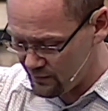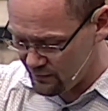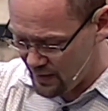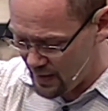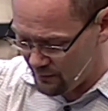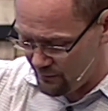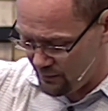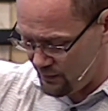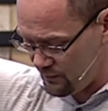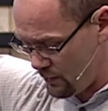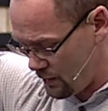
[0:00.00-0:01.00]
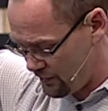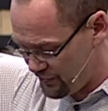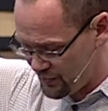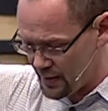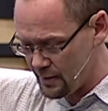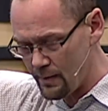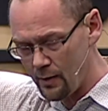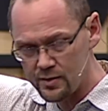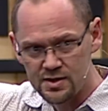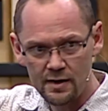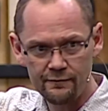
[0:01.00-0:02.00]
This is kind of this is our theme, I
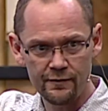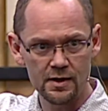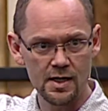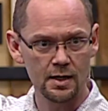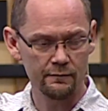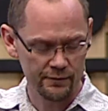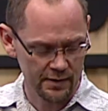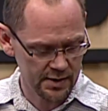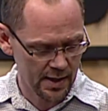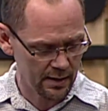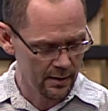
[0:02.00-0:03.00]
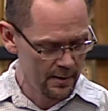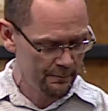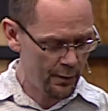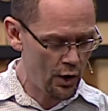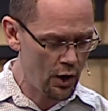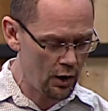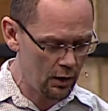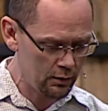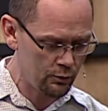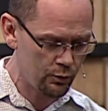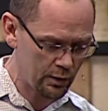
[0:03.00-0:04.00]
would say, for the day, for the day.
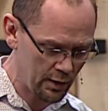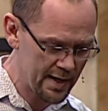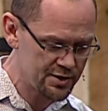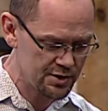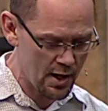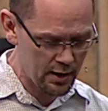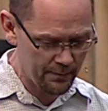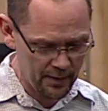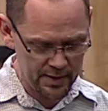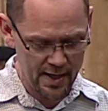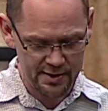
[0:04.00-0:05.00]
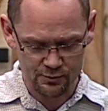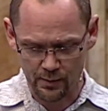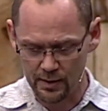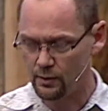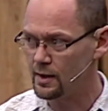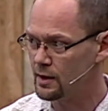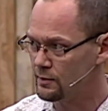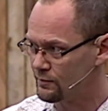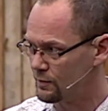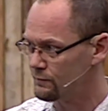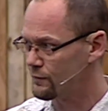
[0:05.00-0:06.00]
Paul, who we're going to actually talk about next week,
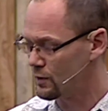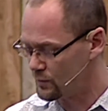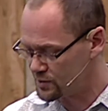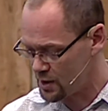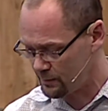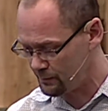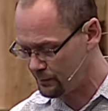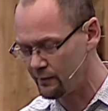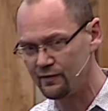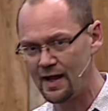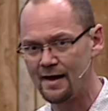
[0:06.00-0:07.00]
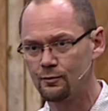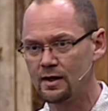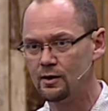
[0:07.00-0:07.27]
he's converted. We talked about it briefly last week.